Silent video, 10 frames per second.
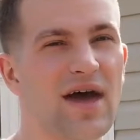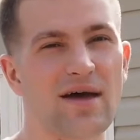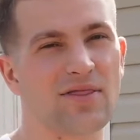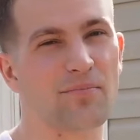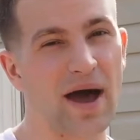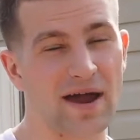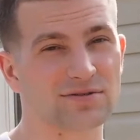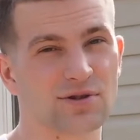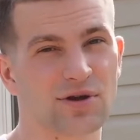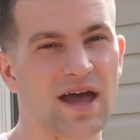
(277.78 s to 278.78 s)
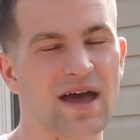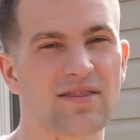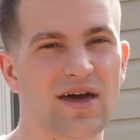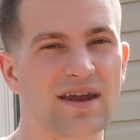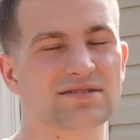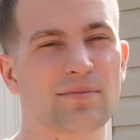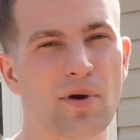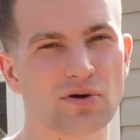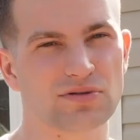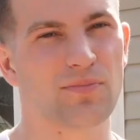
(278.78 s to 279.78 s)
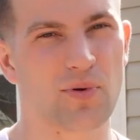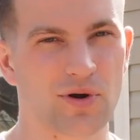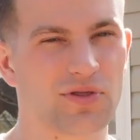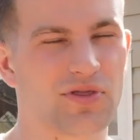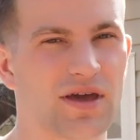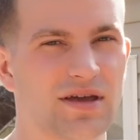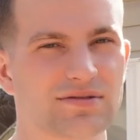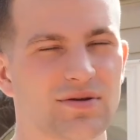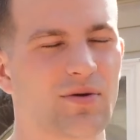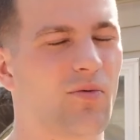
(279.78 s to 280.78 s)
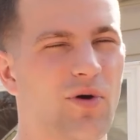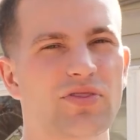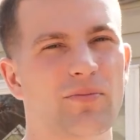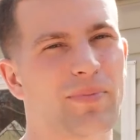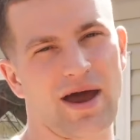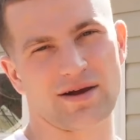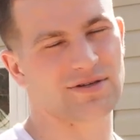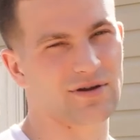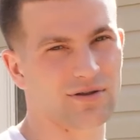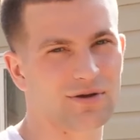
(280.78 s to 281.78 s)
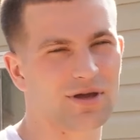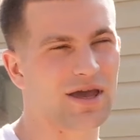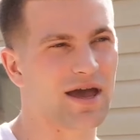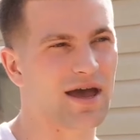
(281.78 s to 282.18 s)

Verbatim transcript: that the buyers look at. That is the most important thing, is what the buyers are looking